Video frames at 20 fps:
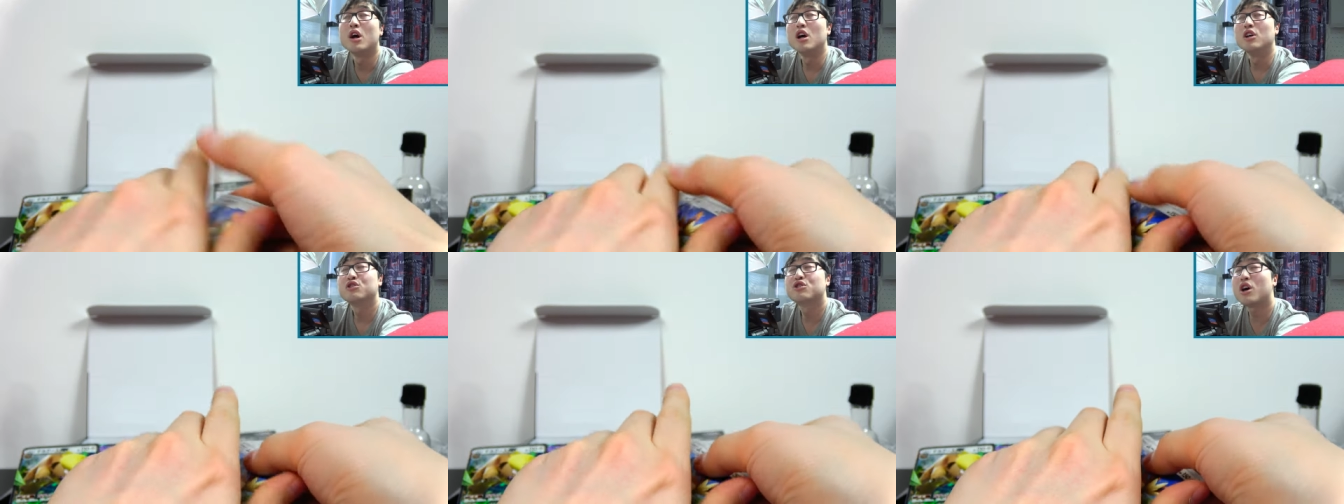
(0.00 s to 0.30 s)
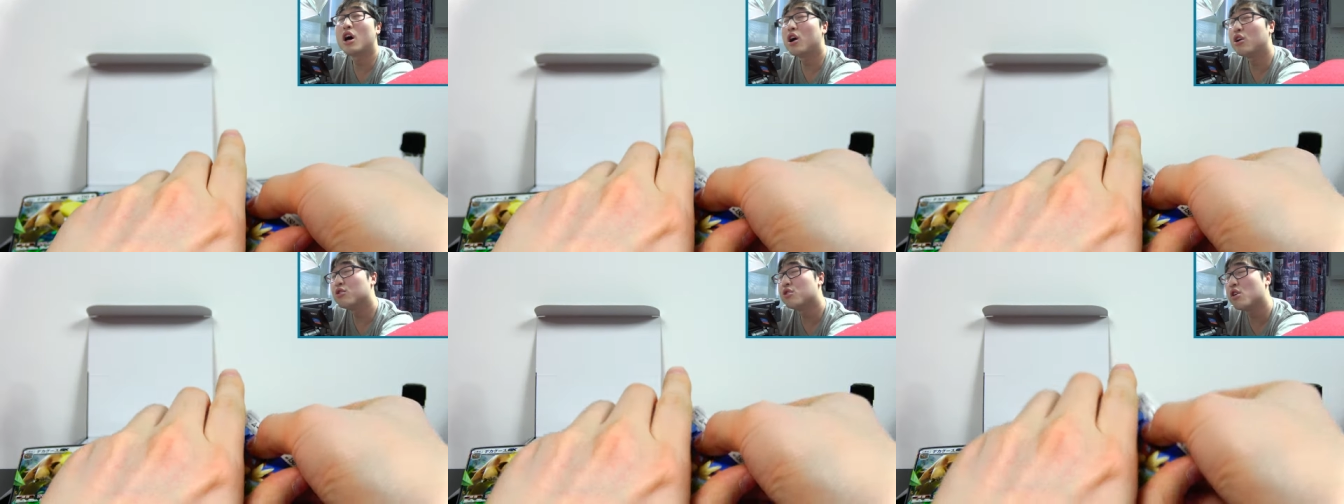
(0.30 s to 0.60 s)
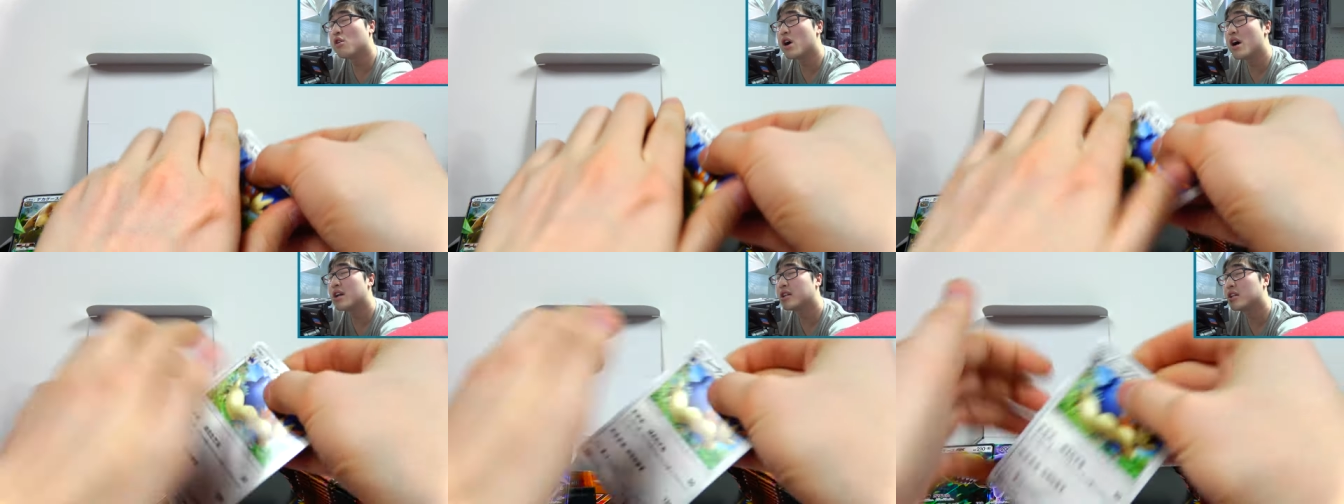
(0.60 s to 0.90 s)
So I don't
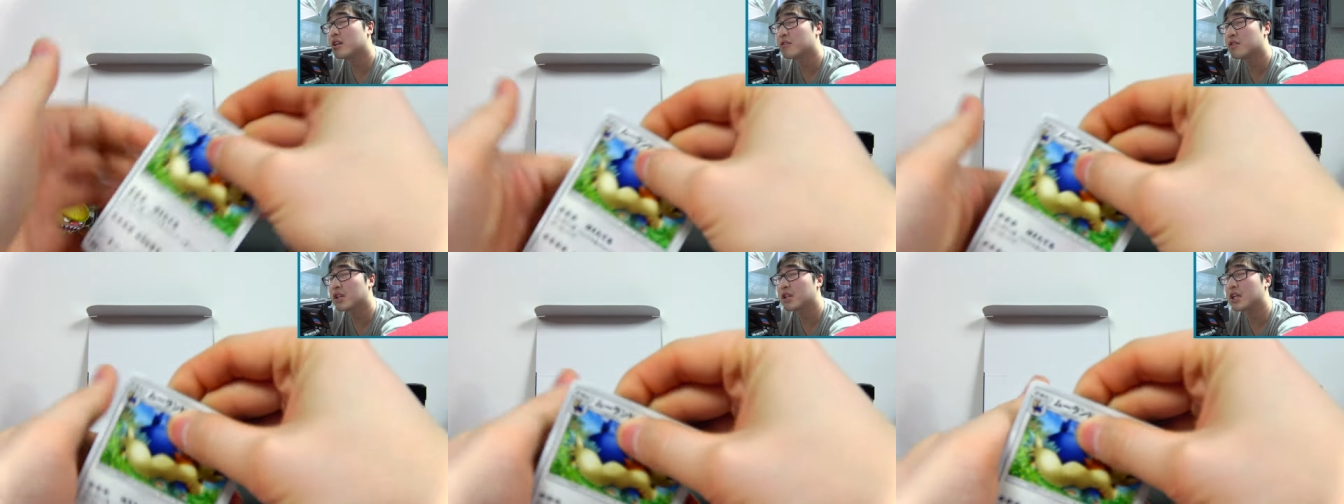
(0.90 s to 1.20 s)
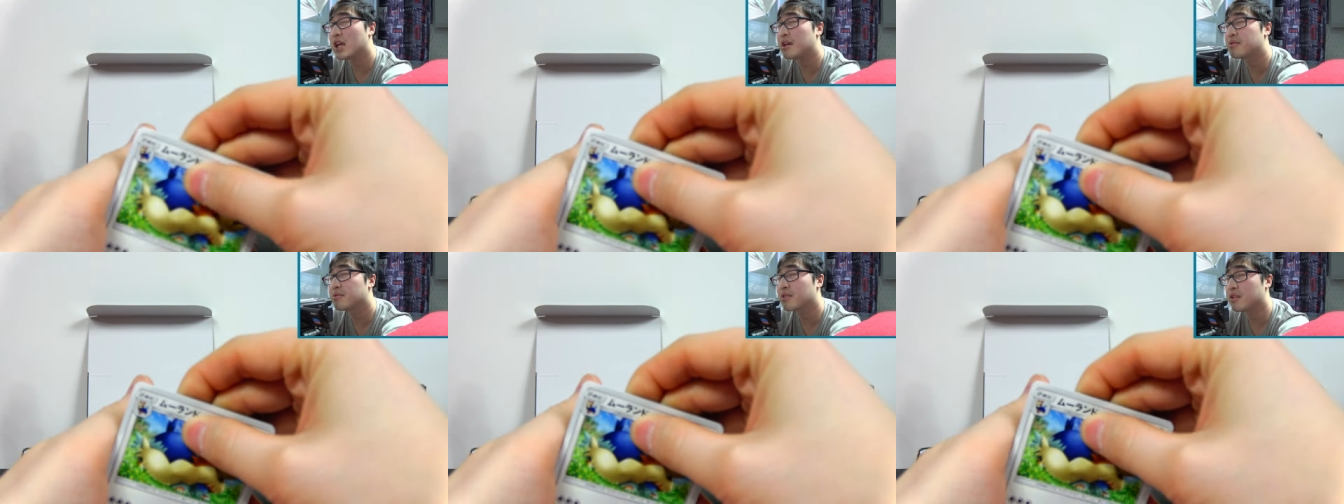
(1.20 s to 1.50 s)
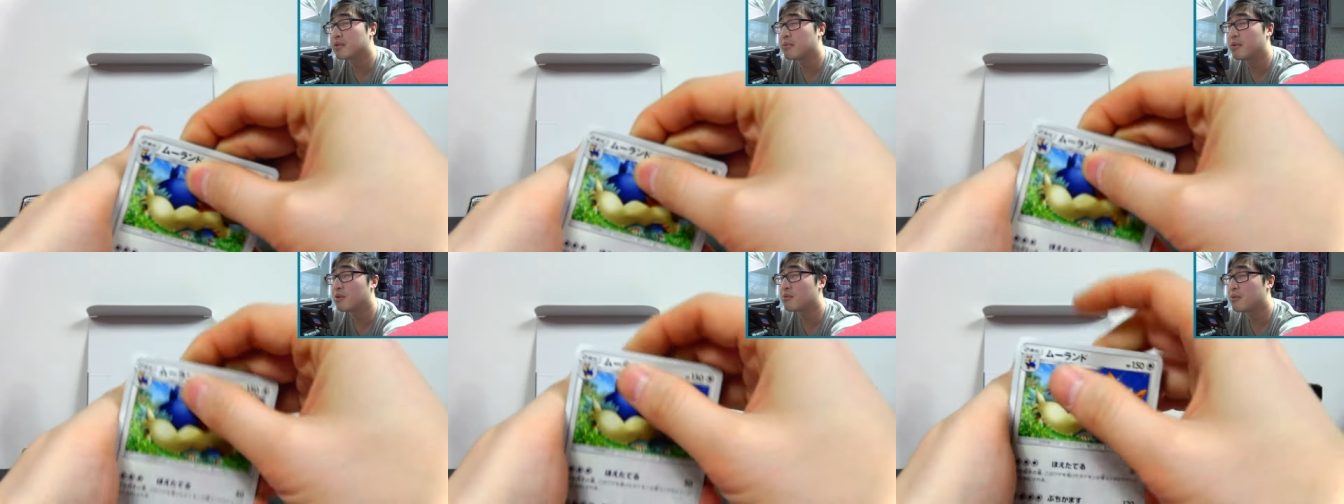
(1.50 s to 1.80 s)
know any of the names of
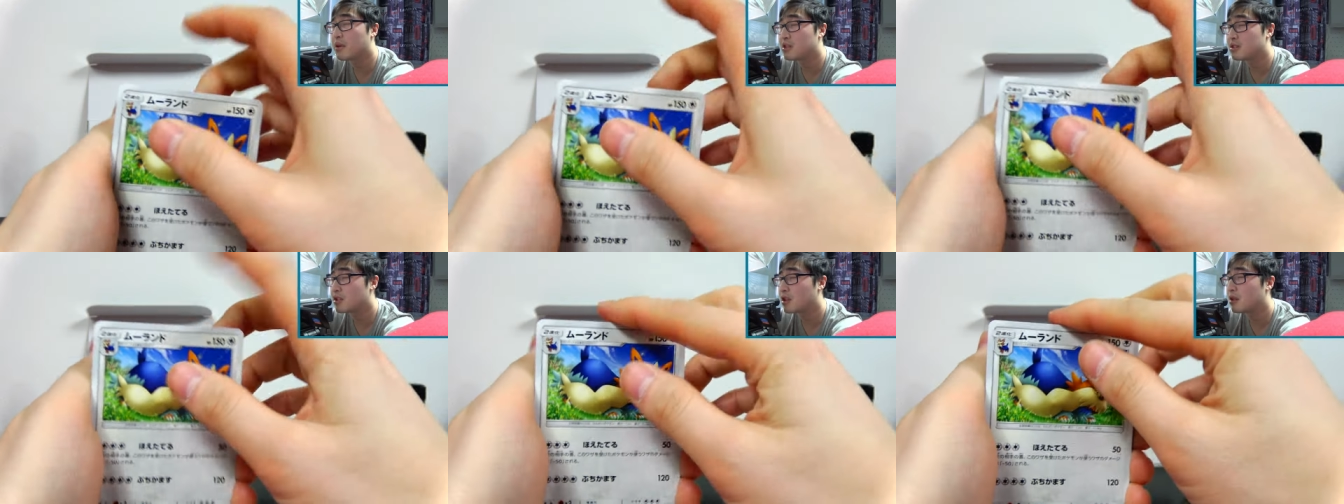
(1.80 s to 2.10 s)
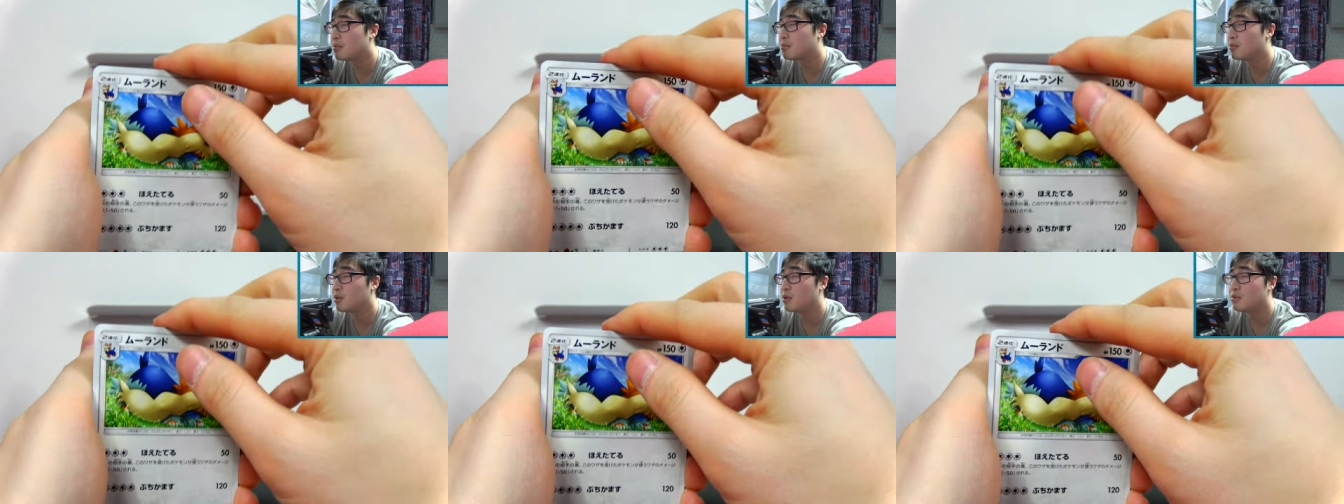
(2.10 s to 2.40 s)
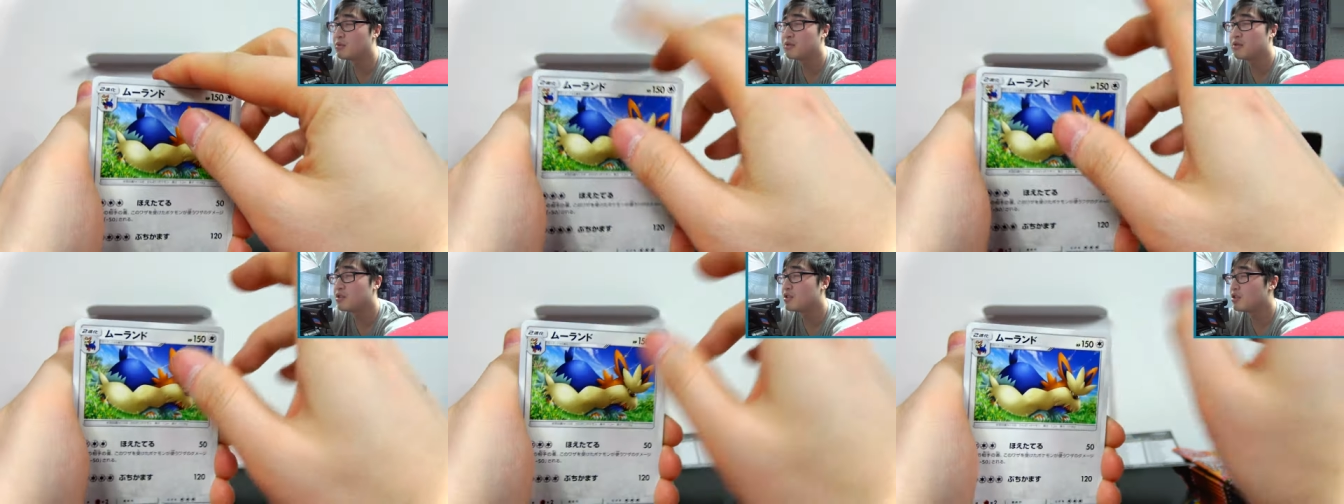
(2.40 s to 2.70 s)
the Pokemon Sun and
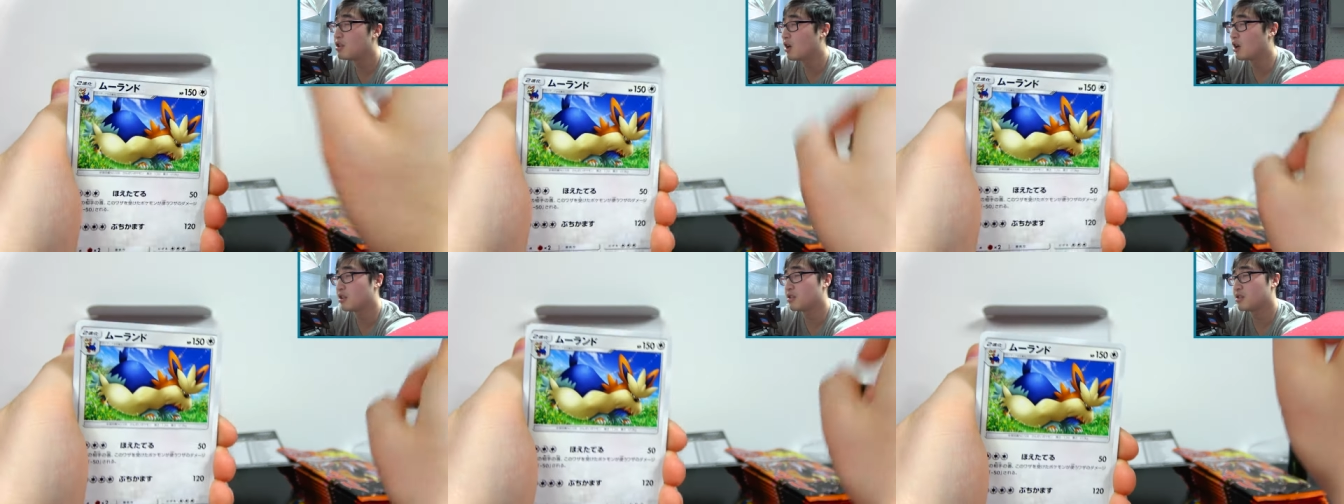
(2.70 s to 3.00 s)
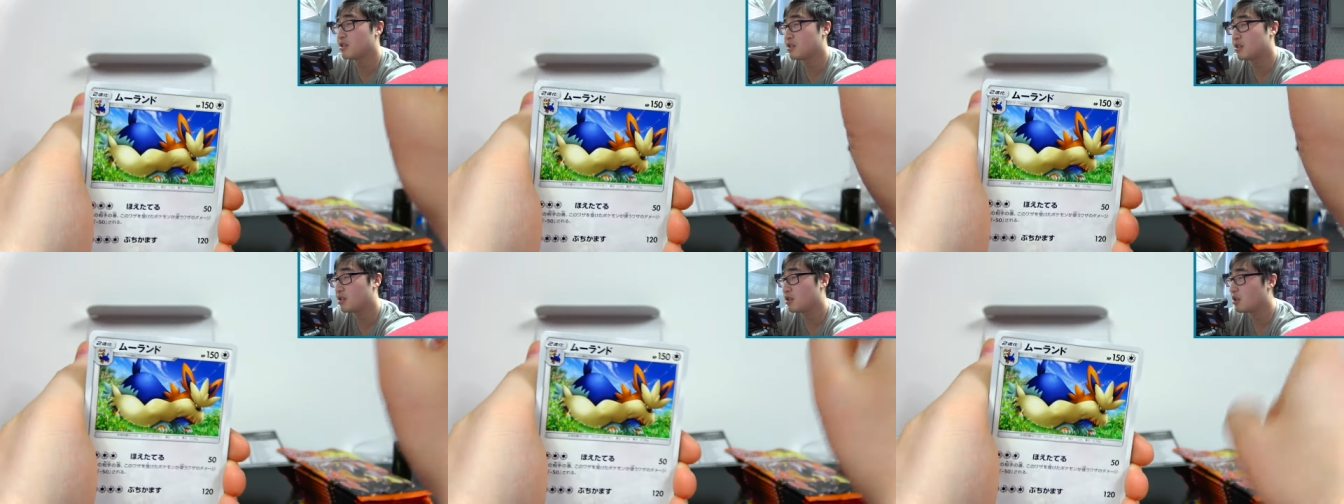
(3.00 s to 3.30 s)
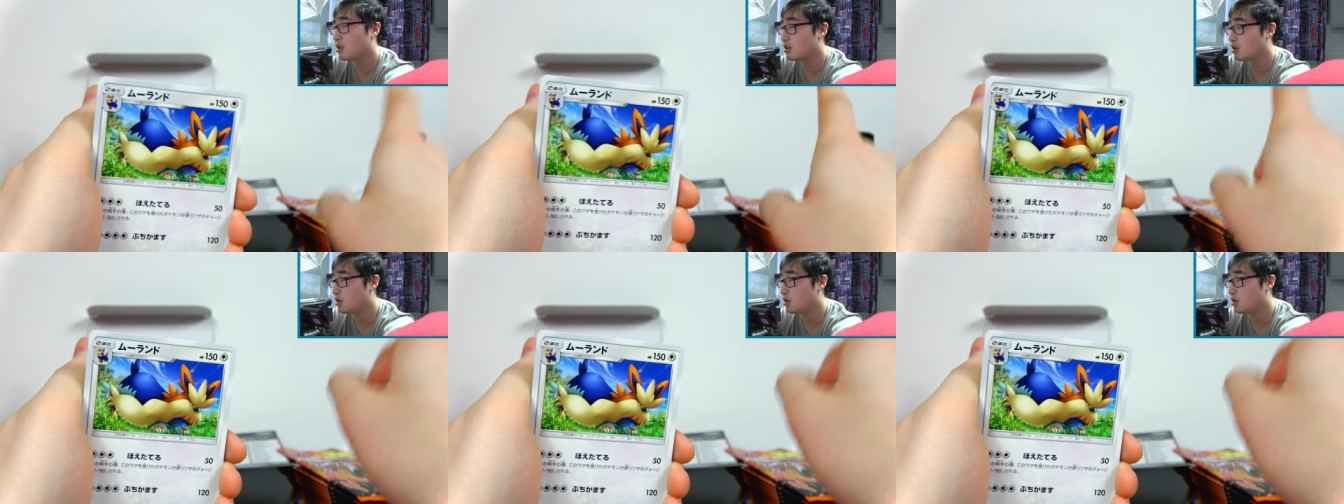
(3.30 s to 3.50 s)
Moon, just